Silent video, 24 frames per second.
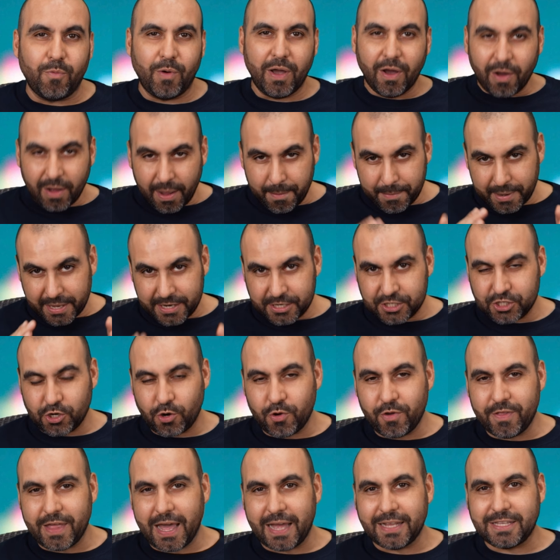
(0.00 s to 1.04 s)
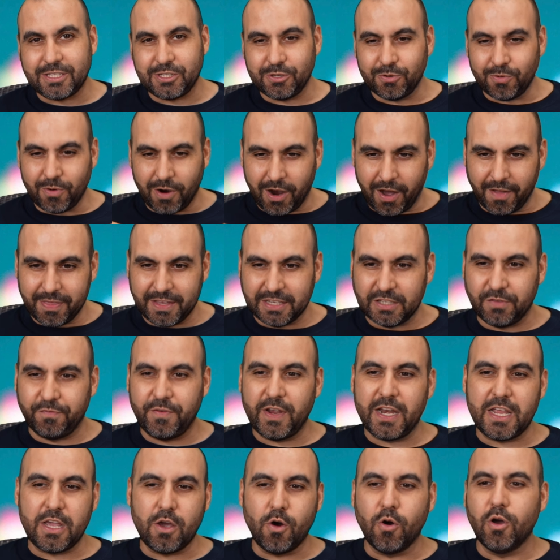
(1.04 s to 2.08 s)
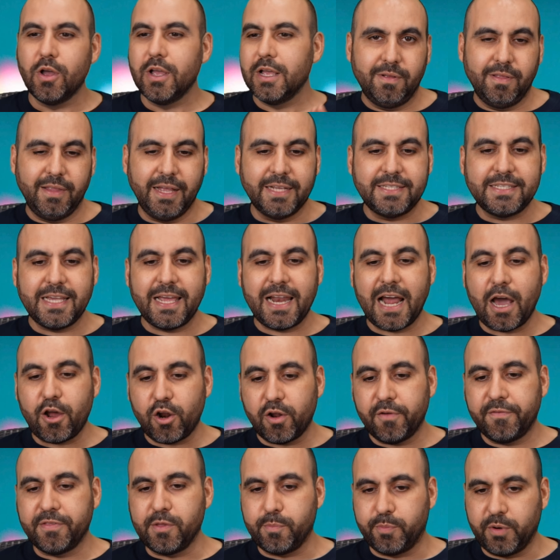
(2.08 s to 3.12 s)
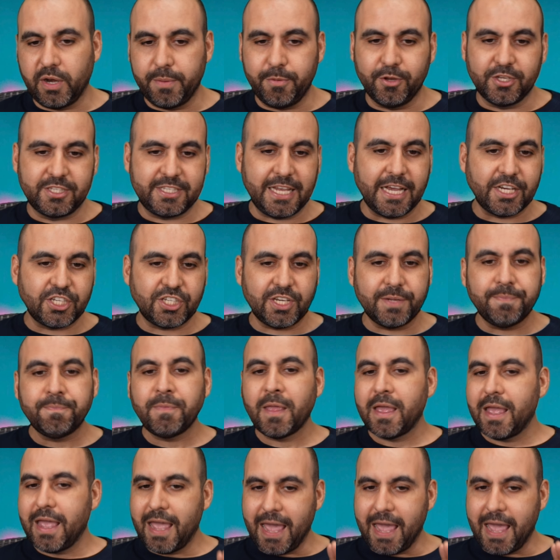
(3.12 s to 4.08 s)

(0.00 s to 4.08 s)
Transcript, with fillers: Well, I'm going to show you that too on this video. Let's head out of the preview section.